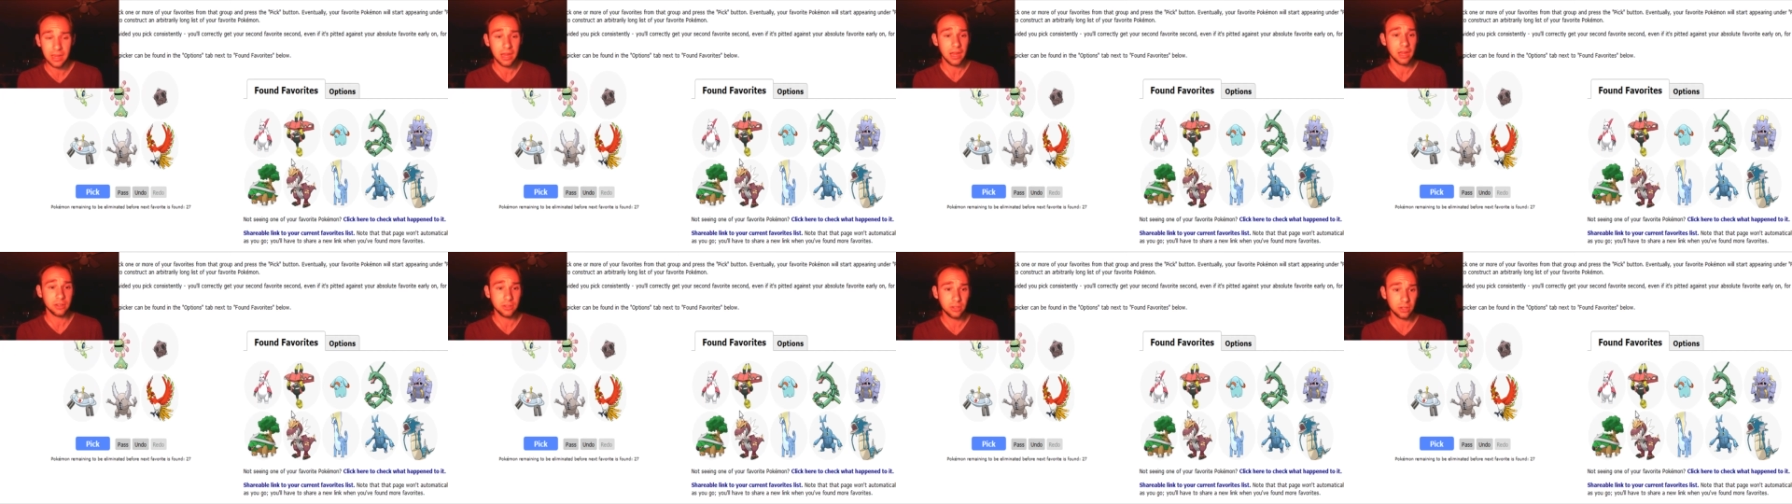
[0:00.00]

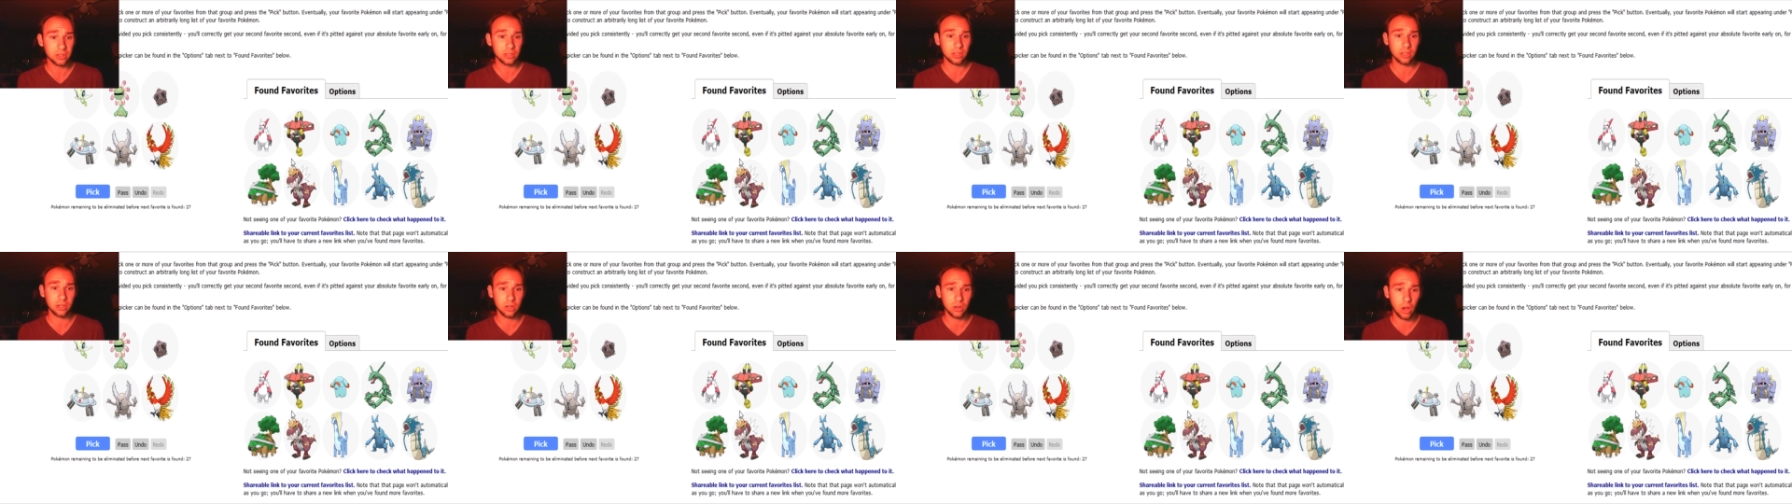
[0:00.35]
Took a
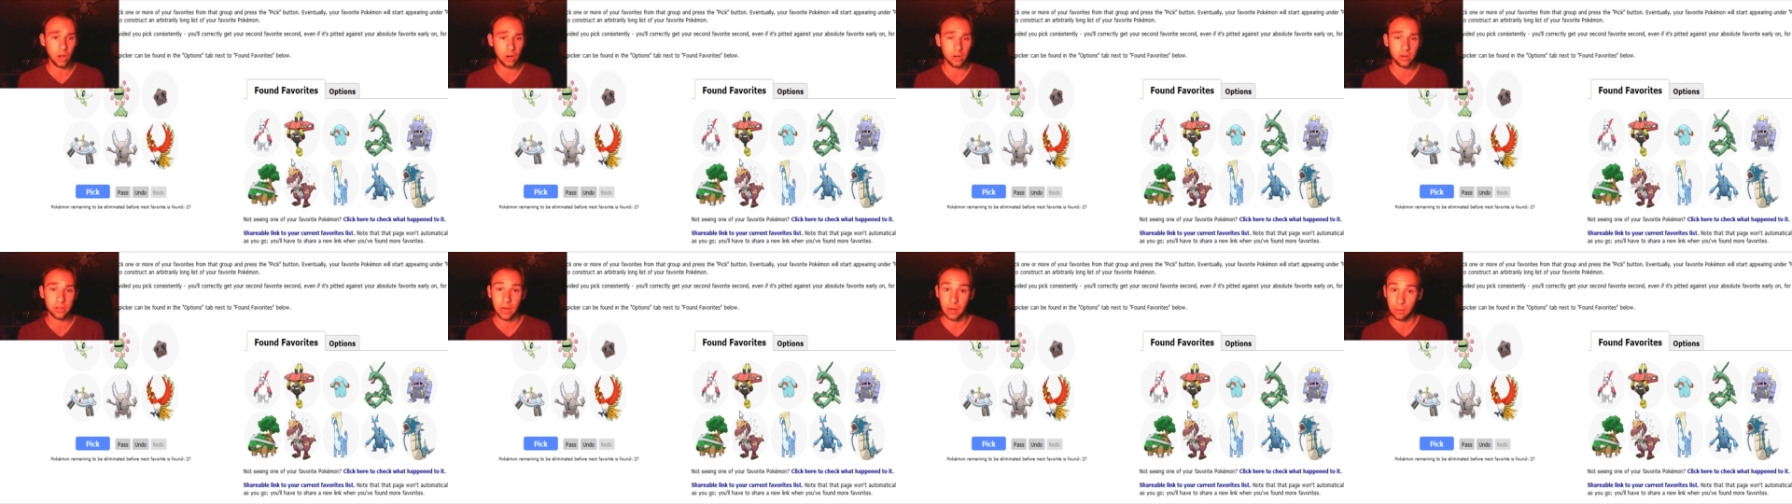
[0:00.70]
little
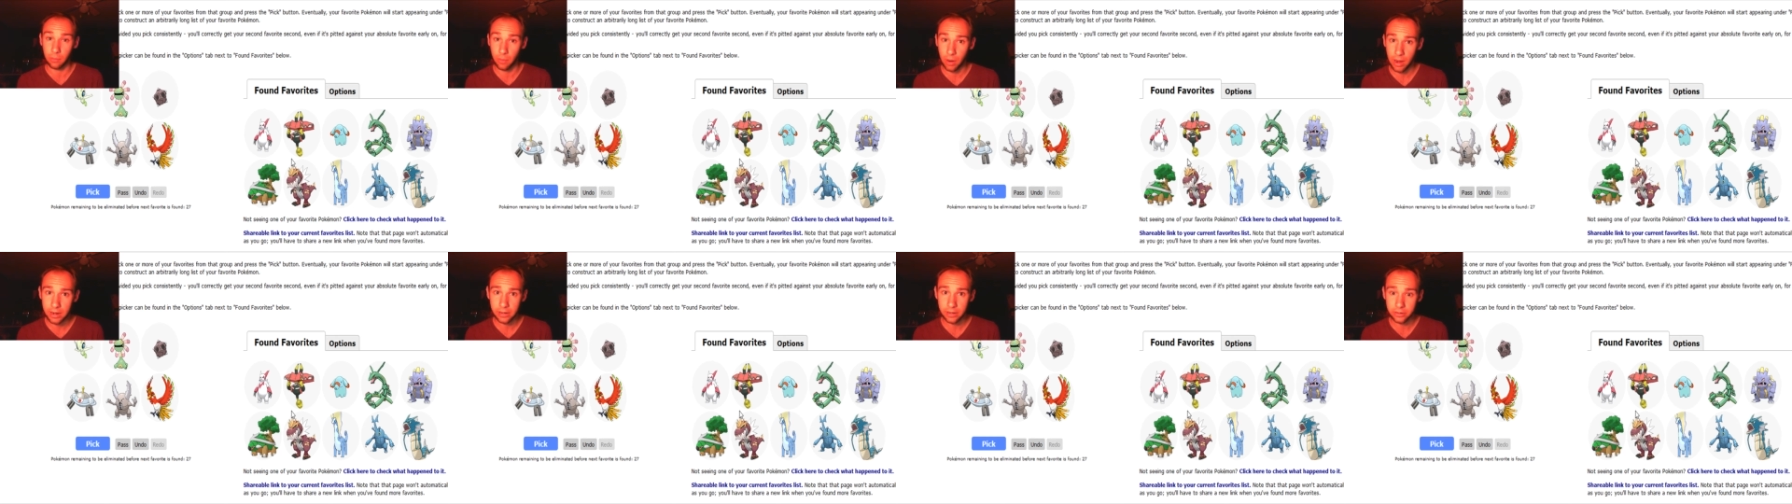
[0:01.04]
longer than I
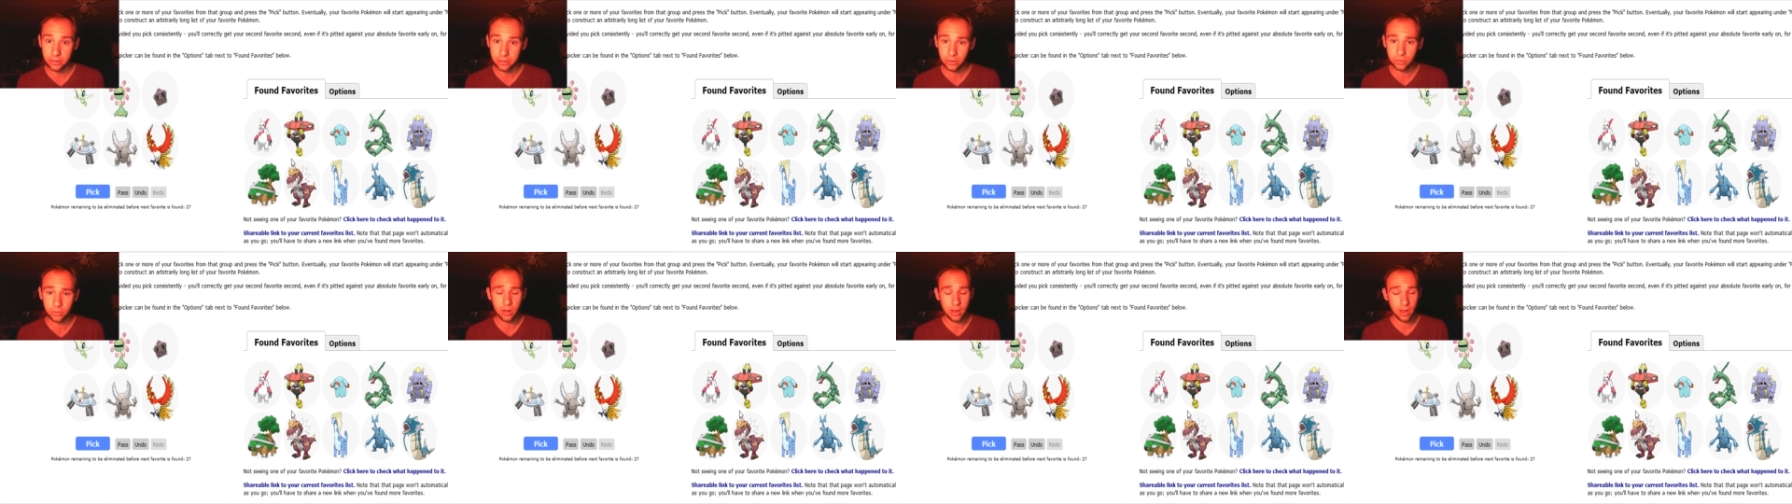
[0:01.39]
wanted it
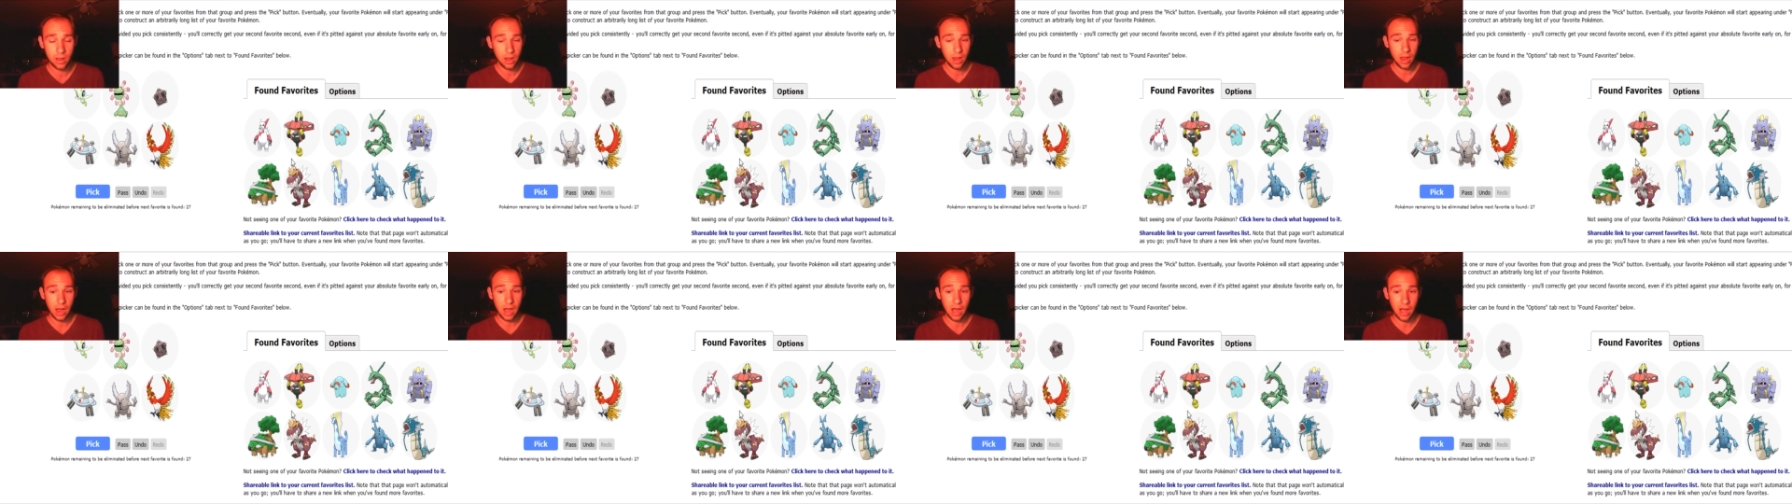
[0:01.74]
to,
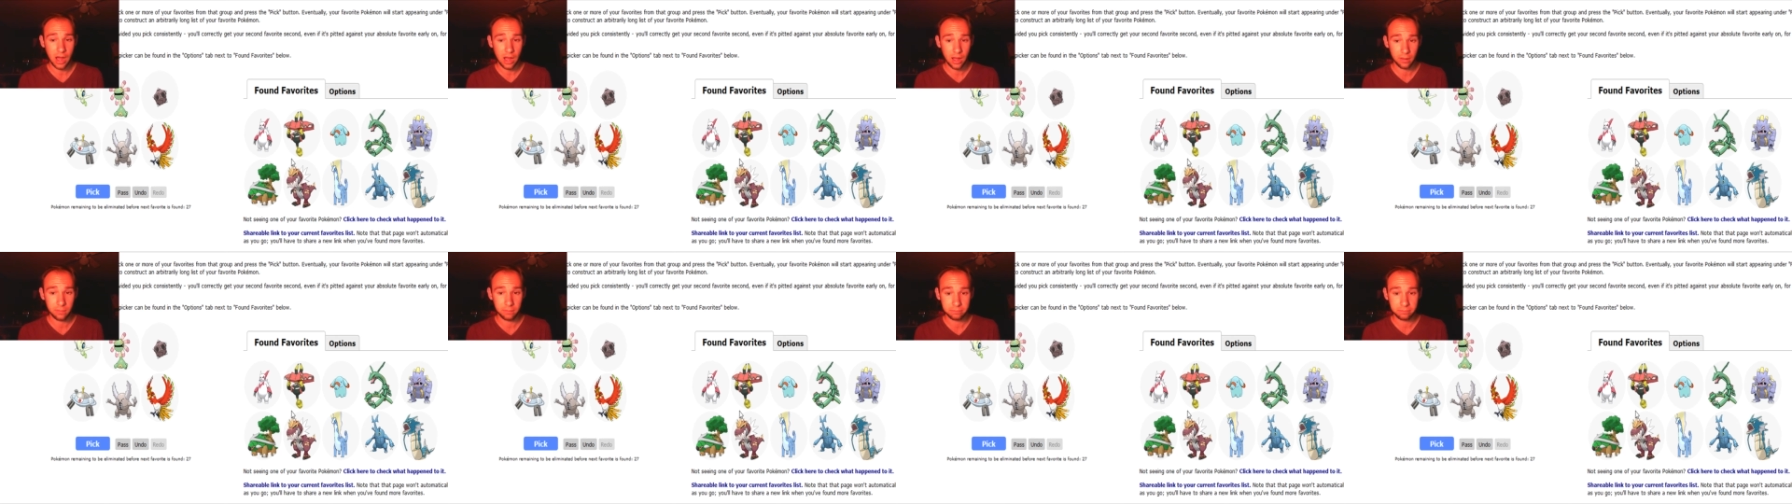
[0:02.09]

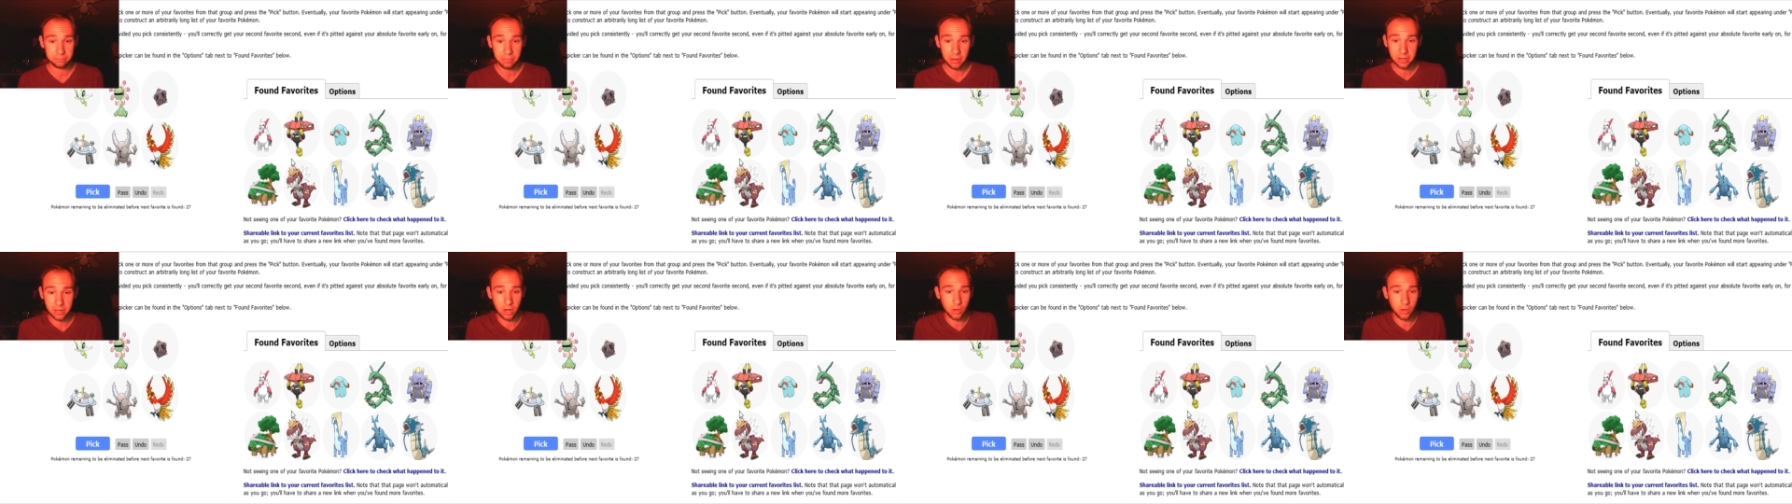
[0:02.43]
um, but
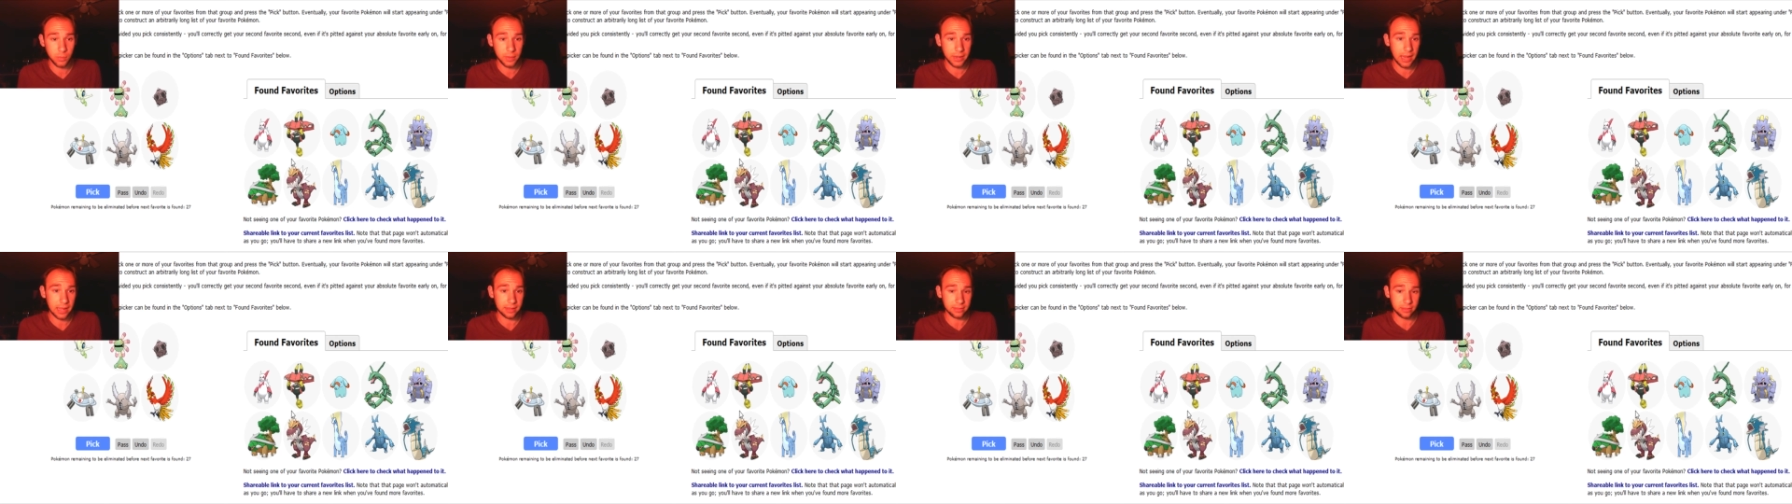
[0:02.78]
you know we
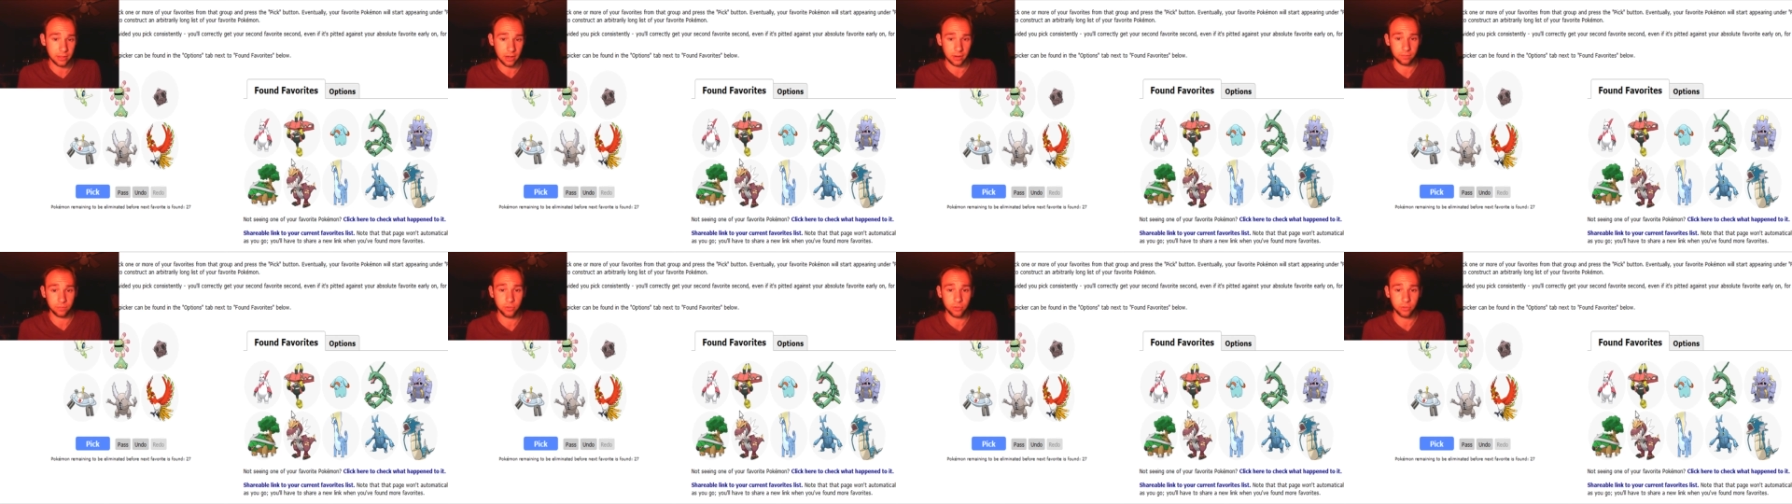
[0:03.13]
got there.